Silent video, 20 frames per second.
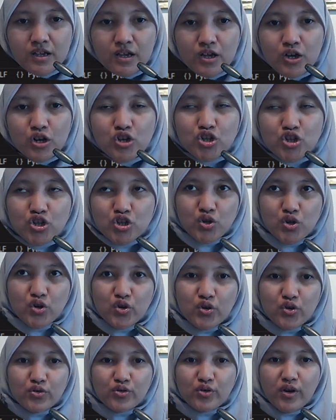So
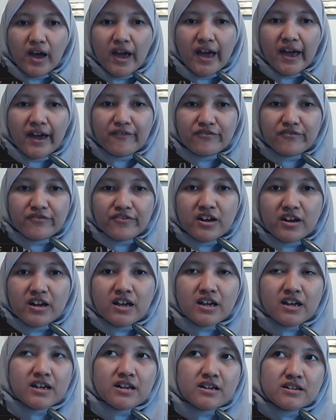you have
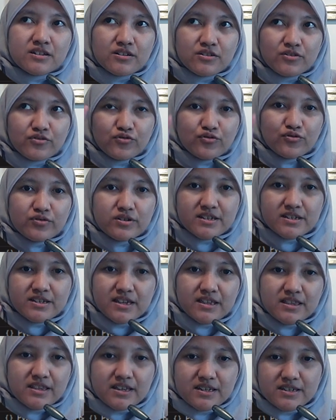3
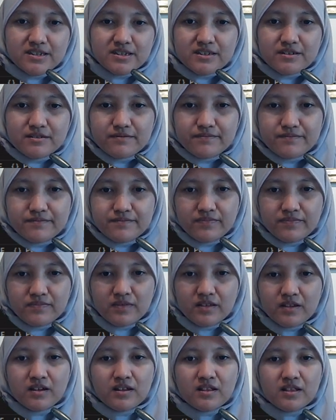sentence.
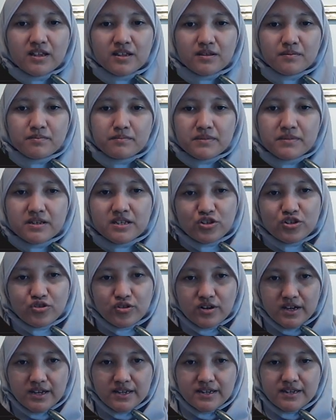Let me try
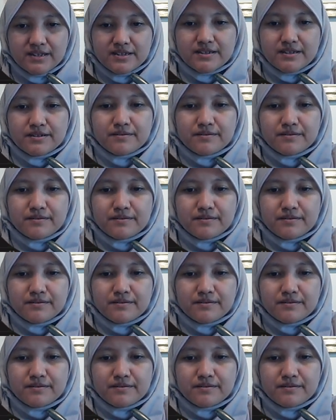this.